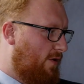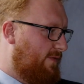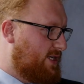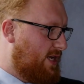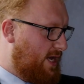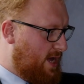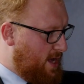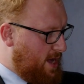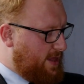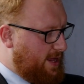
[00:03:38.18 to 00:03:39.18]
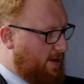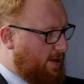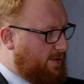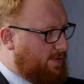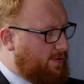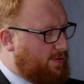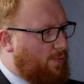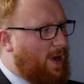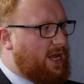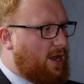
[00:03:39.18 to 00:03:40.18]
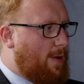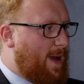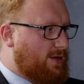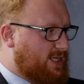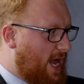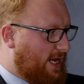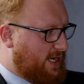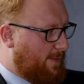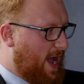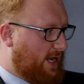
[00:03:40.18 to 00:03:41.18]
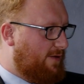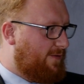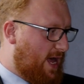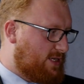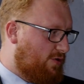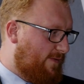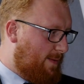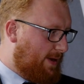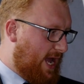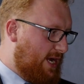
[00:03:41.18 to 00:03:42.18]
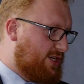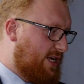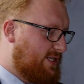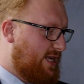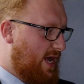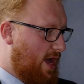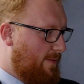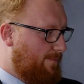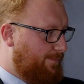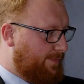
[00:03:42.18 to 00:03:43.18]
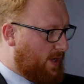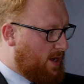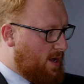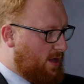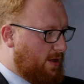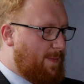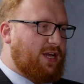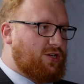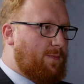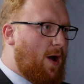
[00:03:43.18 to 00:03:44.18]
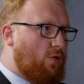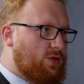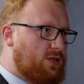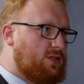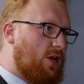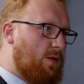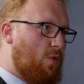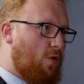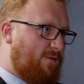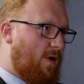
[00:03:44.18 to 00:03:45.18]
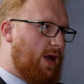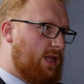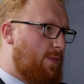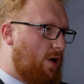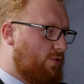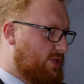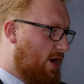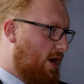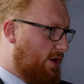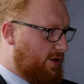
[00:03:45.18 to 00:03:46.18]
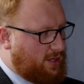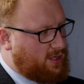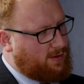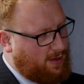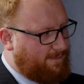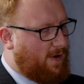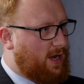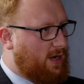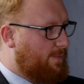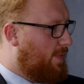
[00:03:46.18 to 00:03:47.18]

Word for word: Obviously, the the way you go about selecting a magnet for that sort of application is the um, the pitch of the poles. So the more fine the poles are, the, so the for example